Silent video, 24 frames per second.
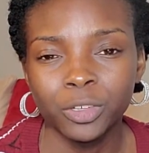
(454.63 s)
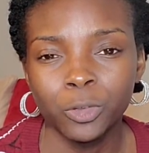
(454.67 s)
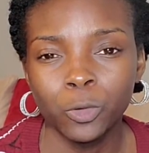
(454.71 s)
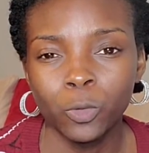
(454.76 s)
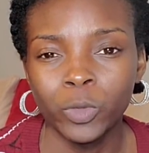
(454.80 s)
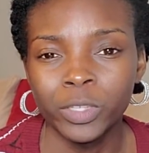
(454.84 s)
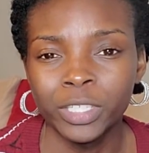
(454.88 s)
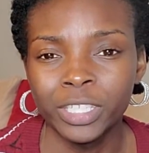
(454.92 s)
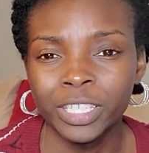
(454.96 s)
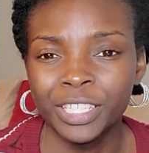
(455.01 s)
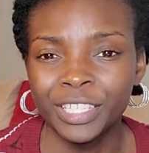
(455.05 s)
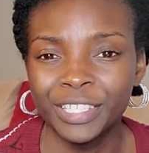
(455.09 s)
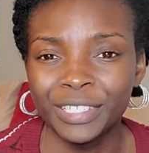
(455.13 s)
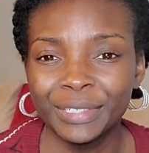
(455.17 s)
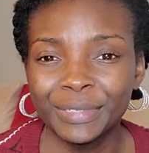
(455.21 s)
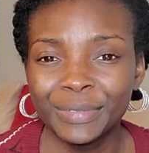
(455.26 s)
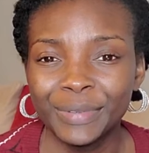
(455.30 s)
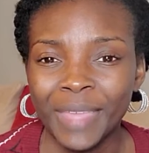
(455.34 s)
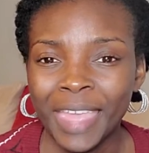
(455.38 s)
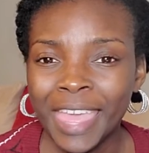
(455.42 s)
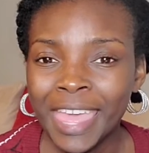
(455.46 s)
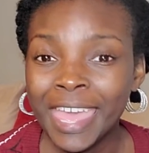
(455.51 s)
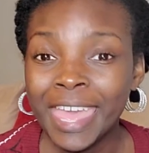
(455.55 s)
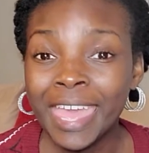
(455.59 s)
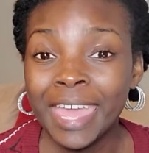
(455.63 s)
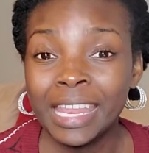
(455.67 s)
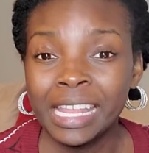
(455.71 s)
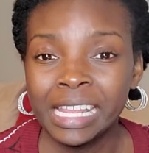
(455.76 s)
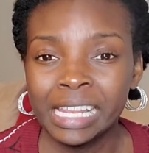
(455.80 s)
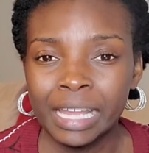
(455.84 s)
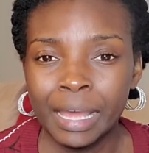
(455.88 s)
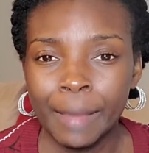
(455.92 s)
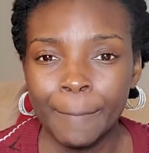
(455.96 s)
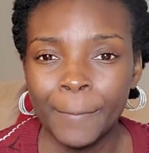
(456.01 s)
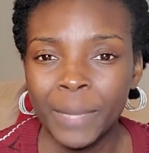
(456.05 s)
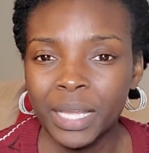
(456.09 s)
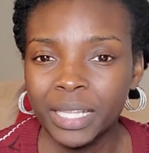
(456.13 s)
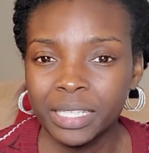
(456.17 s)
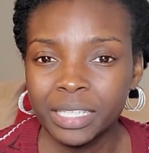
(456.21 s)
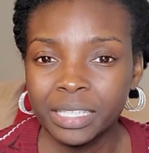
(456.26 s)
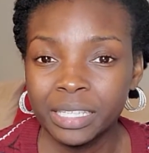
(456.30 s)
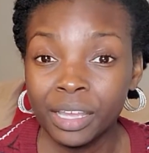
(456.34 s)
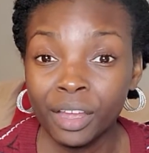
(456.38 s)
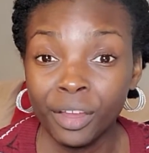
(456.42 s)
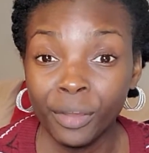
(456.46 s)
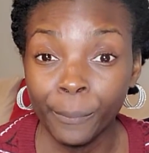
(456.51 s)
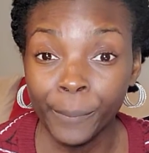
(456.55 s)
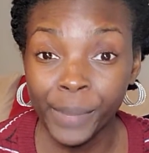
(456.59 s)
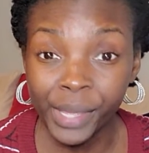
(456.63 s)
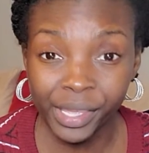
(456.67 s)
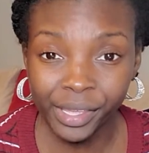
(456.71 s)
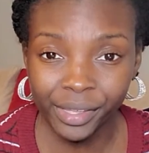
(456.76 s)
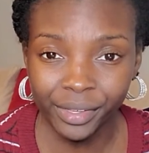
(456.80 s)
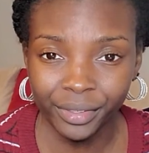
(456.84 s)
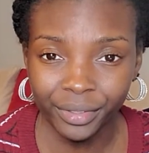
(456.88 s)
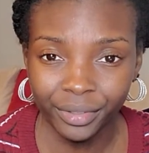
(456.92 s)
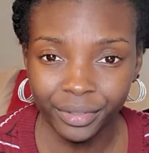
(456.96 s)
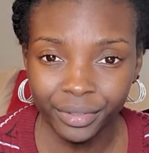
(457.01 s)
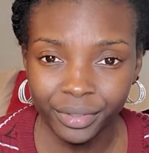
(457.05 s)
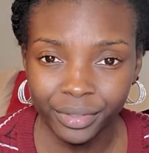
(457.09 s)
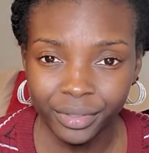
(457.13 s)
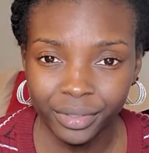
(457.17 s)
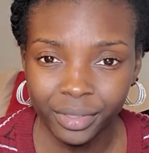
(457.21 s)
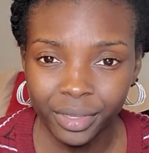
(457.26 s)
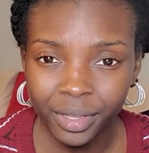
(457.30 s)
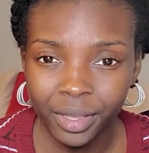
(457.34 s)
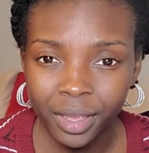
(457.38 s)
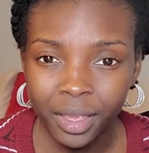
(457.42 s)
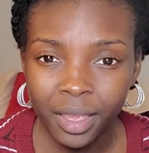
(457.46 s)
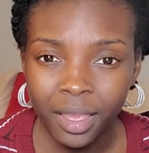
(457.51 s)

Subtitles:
was still hidden amongst her peers.